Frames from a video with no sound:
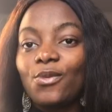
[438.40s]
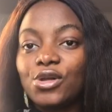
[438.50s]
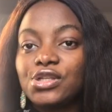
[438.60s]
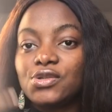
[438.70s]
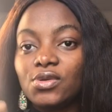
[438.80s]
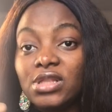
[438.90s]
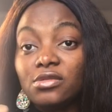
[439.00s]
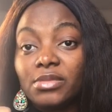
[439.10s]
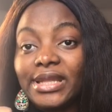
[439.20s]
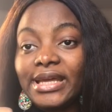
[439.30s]
want it to
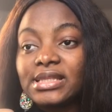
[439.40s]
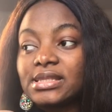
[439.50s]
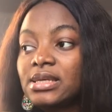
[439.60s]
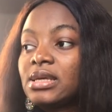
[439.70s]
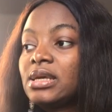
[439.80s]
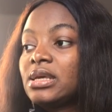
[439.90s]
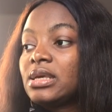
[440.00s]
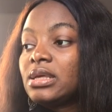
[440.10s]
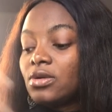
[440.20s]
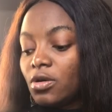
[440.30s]
illuminate
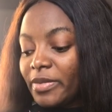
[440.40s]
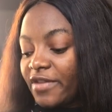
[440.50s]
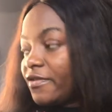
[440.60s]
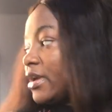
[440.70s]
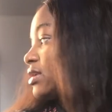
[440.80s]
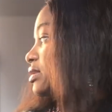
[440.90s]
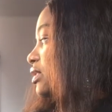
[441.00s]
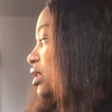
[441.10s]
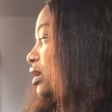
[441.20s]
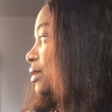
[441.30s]
on my face. I
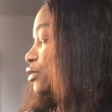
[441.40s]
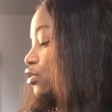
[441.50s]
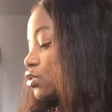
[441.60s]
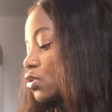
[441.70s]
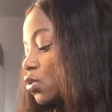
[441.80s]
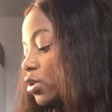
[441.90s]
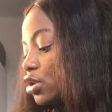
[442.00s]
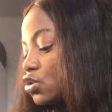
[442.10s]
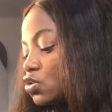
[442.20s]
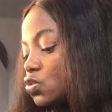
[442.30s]
think I'm just going
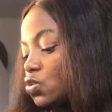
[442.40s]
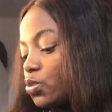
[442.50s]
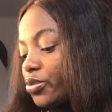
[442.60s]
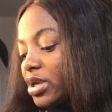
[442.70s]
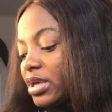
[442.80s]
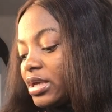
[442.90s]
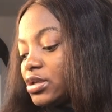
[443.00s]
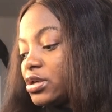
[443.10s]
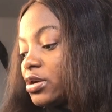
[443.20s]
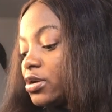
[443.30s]
to bring it
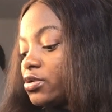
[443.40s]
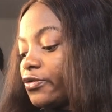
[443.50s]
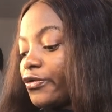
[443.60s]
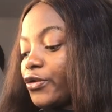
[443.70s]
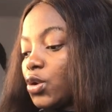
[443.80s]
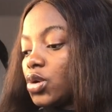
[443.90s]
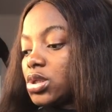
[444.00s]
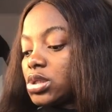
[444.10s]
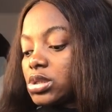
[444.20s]
front.